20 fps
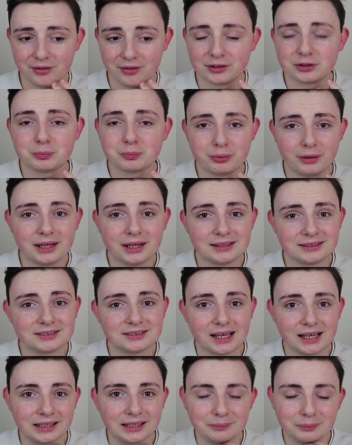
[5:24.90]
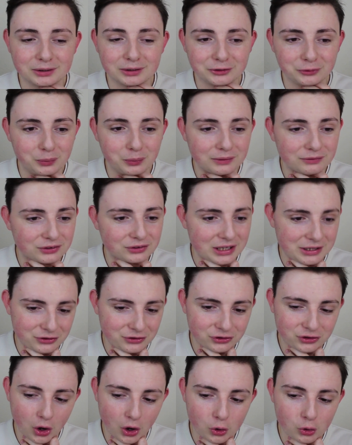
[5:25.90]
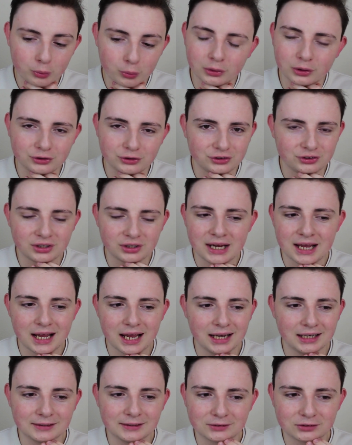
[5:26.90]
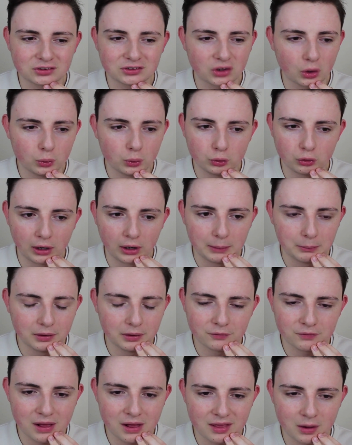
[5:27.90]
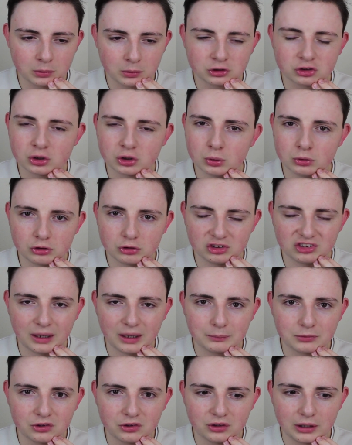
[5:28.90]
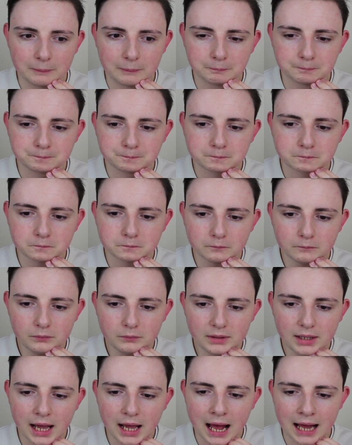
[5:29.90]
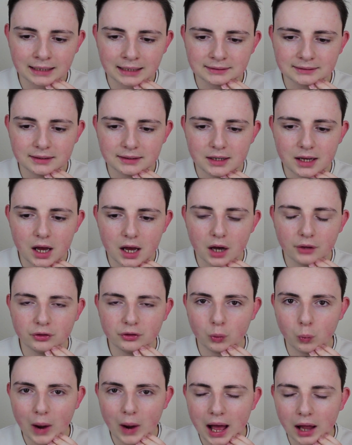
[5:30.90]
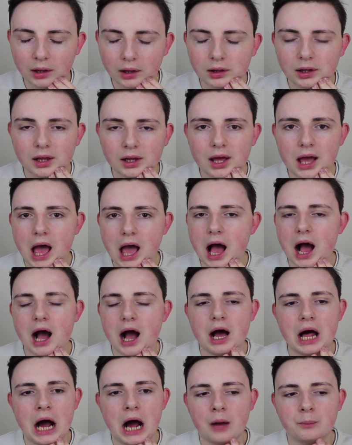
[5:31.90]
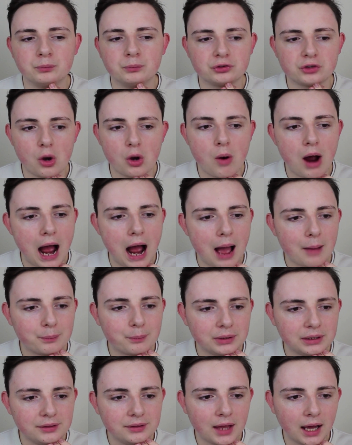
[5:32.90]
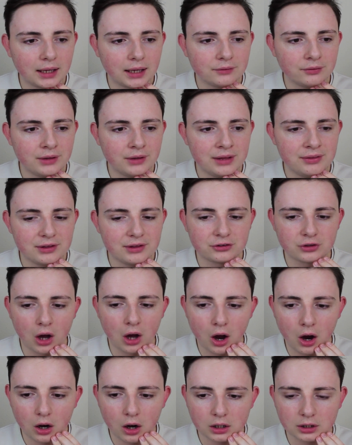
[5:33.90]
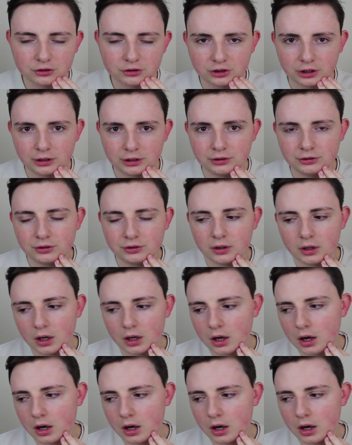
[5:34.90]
it's pretty insane, because we've seen so much and it's so great. But the fact that we're 200 chapters in, and Noel, I'm so happy that in this arc she's